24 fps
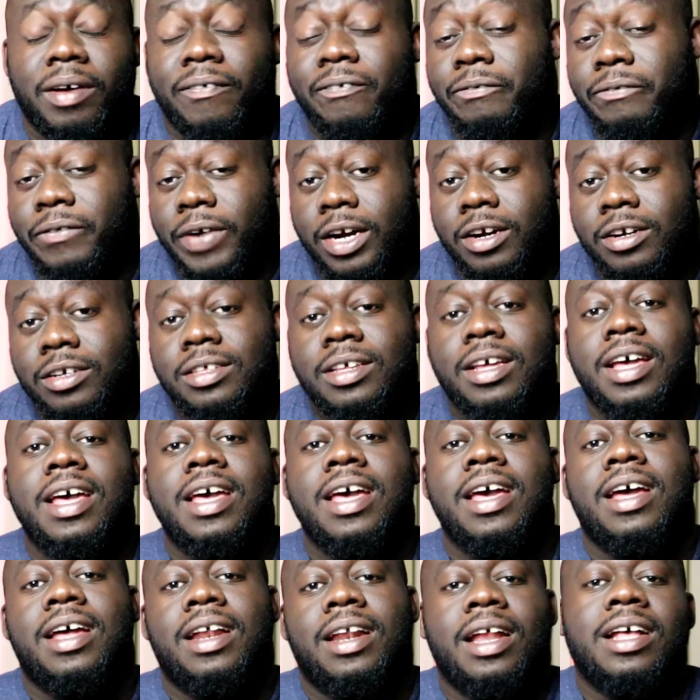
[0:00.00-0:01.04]
But first,
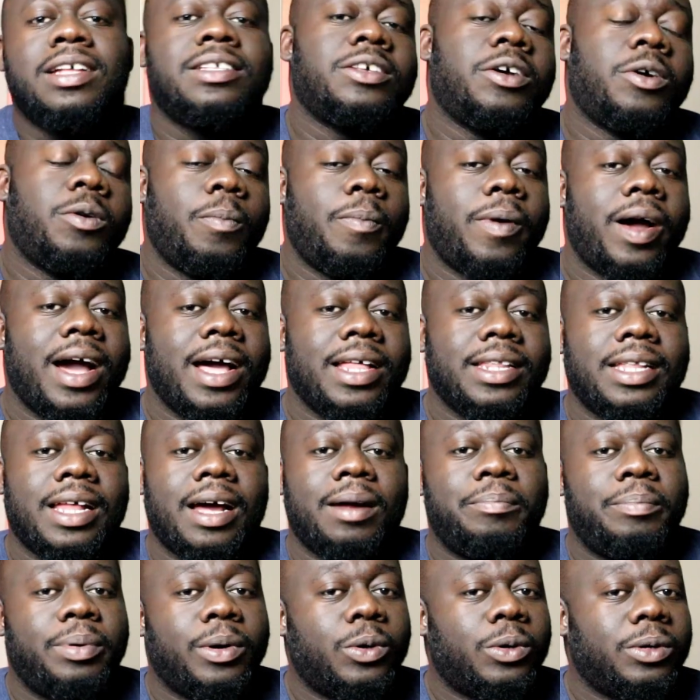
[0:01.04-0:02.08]
let's talk about
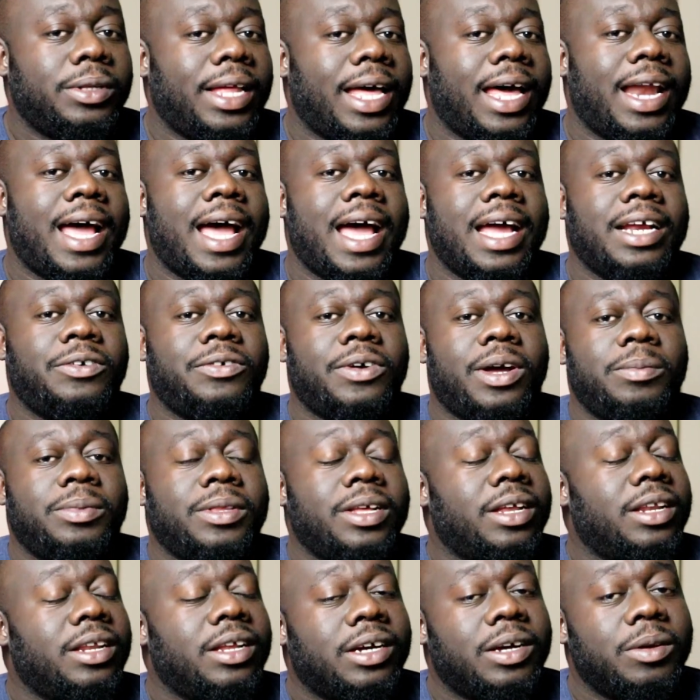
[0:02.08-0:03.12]
that poll that I dropped
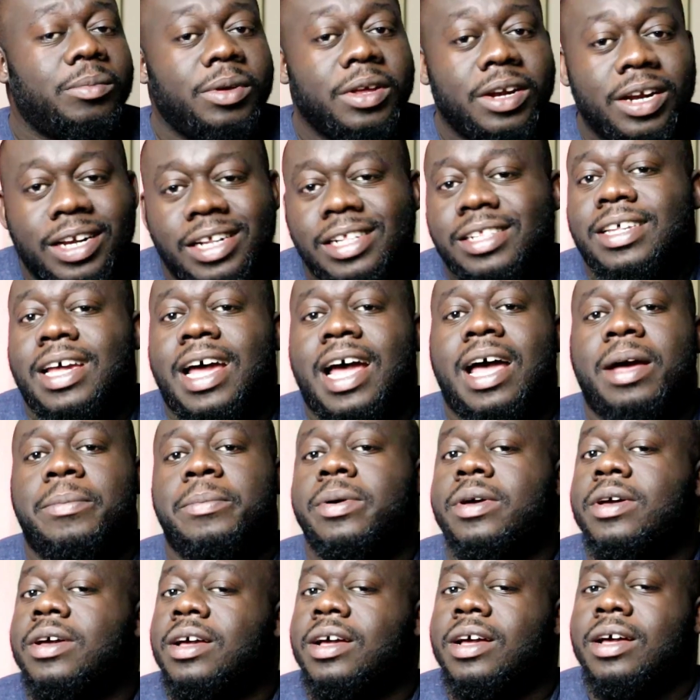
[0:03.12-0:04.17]
in the community
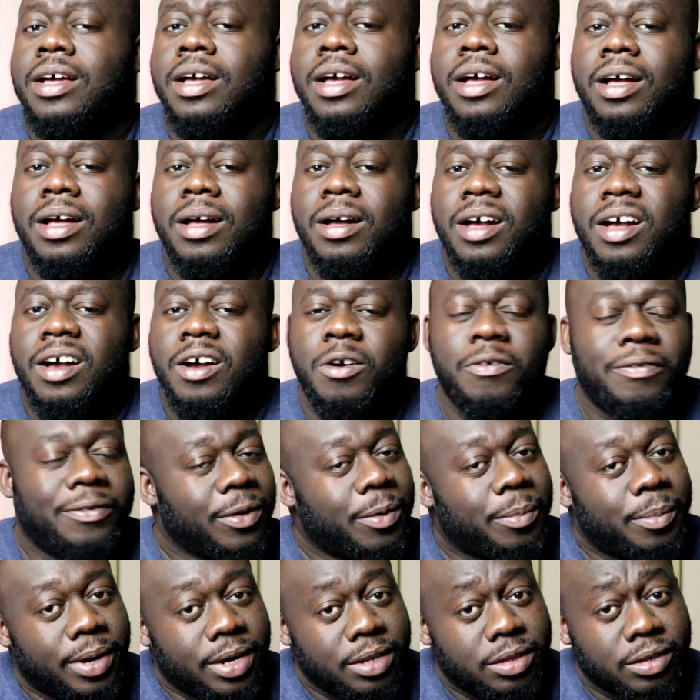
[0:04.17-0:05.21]
tab over
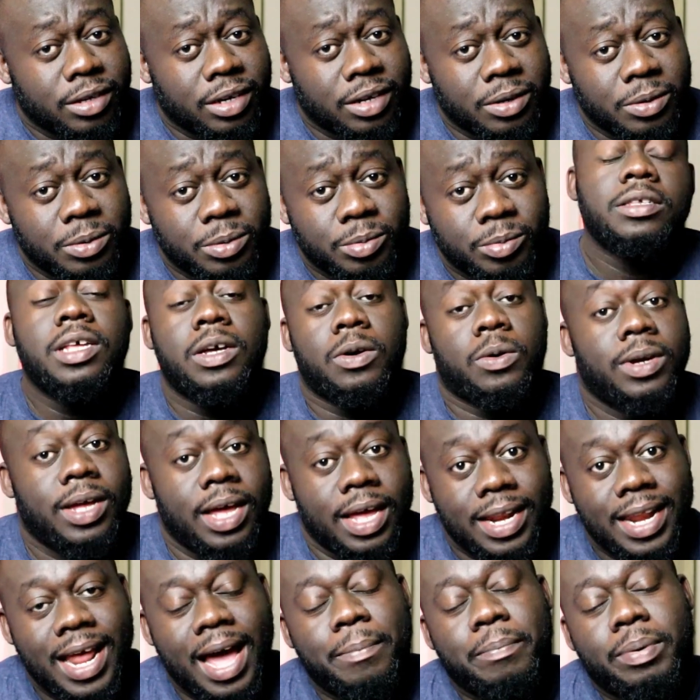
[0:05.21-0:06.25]
a month ago. So
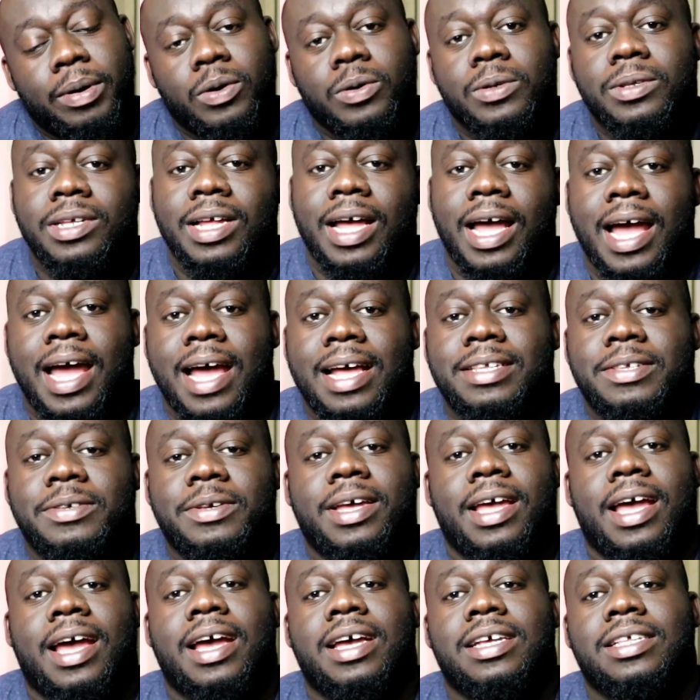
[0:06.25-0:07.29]
in that post, I asked you
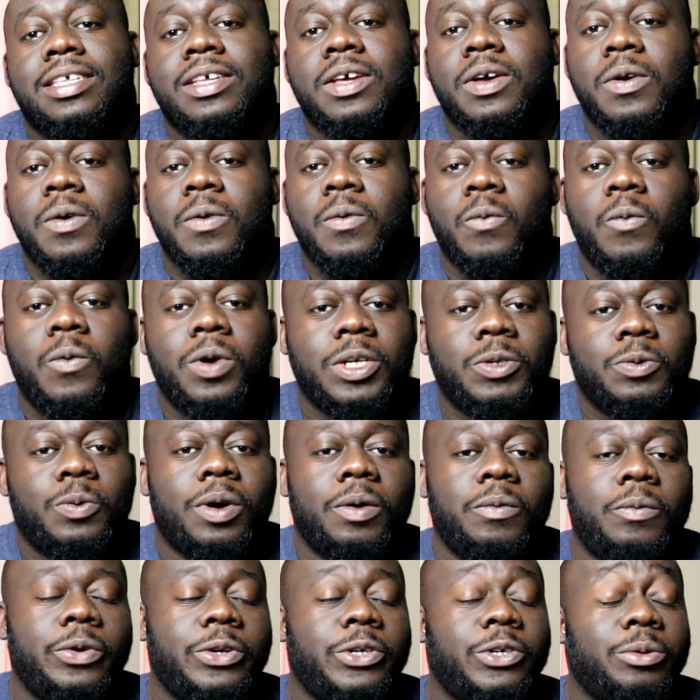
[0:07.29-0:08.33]
guys, which
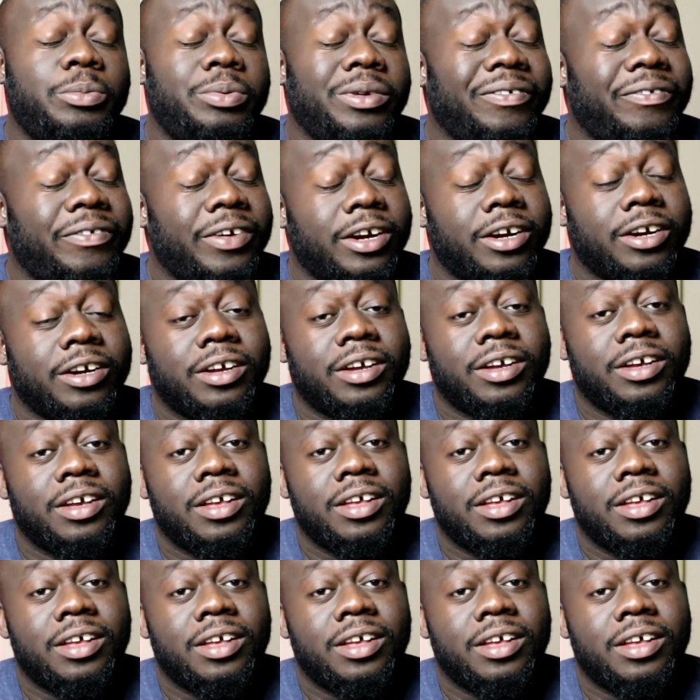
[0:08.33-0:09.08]
one would you prefer?